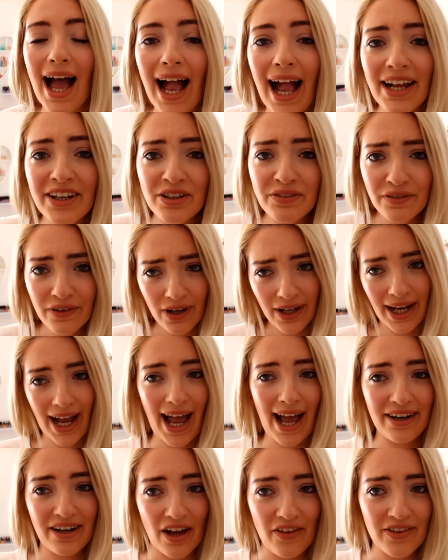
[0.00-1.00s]
And I feel like I
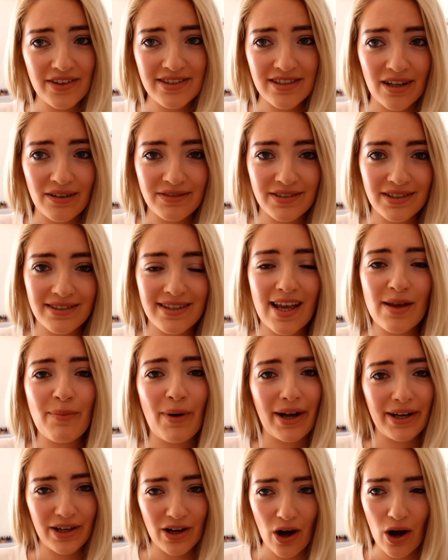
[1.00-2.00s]
had other stuff to say,
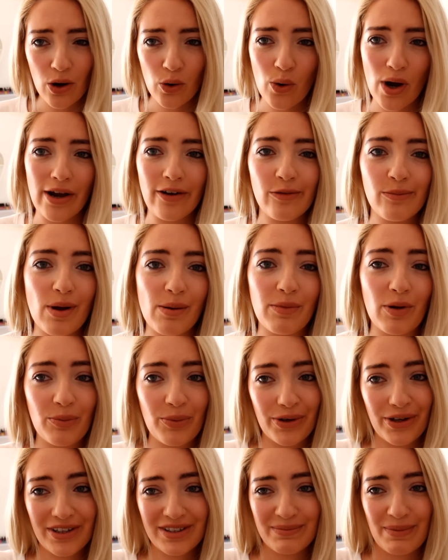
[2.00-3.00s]
but I can't quite remember
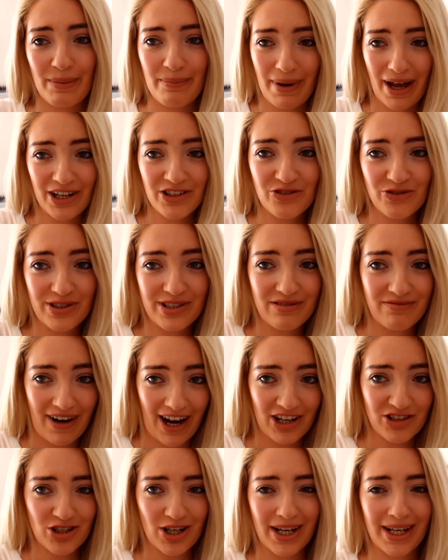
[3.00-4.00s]
because my battery's
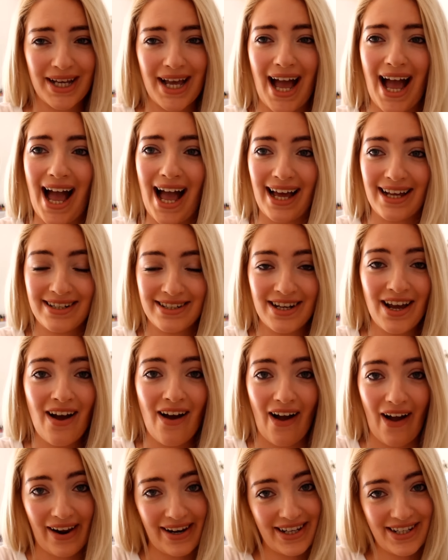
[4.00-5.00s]
flashing and
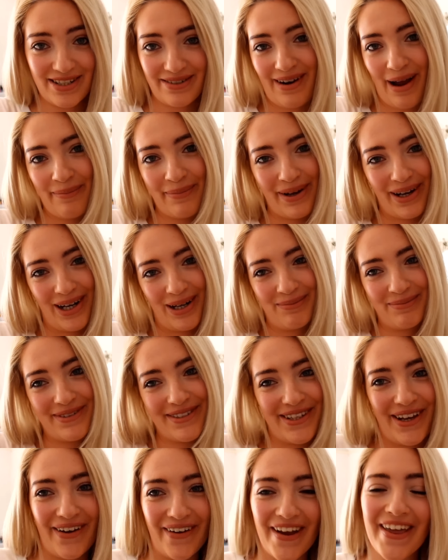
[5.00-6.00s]
I need to wrap it up.
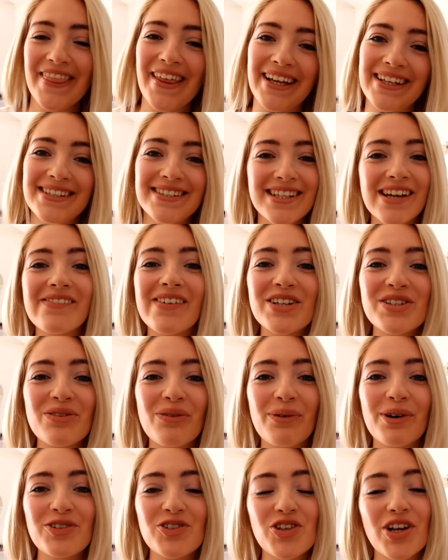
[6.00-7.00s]
So thank you so much for
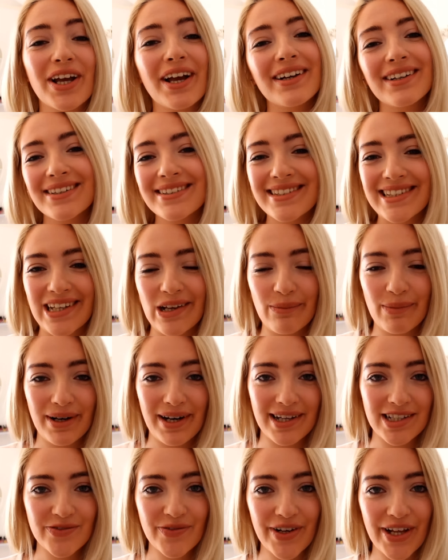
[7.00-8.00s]
watching, and I'll see you in my
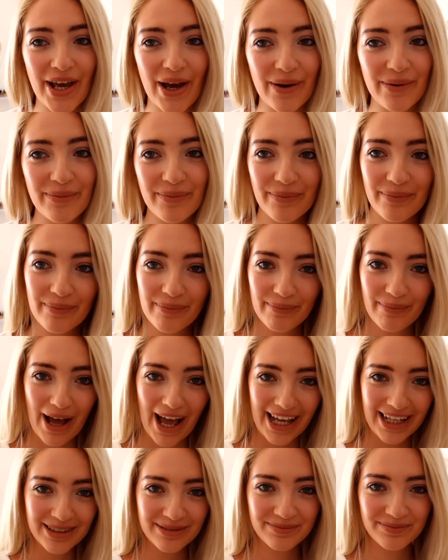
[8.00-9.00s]
next video.
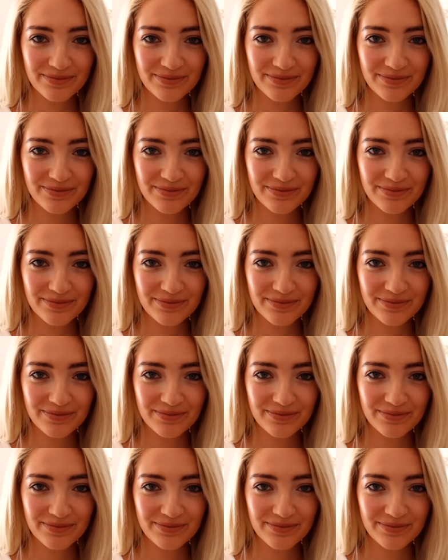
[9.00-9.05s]
Bye!